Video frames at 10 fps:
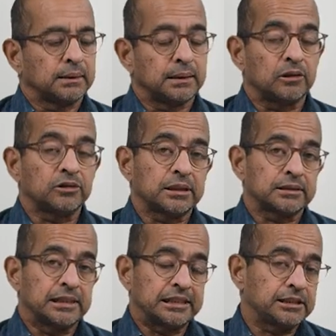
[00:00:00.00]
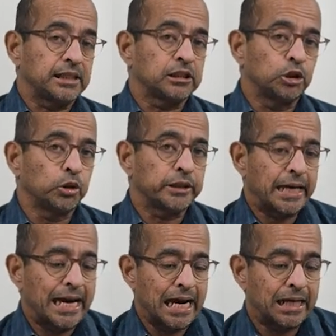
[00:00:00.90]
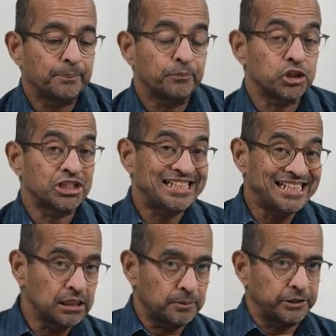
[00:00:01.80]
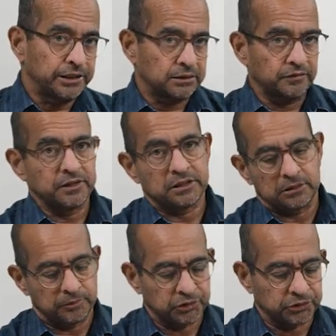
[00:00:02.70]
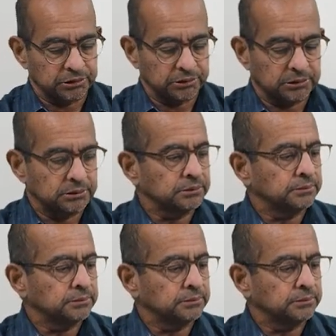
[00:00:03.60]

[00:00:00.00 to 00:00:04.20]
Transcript: Now let's take a look at posterior predictive distributions.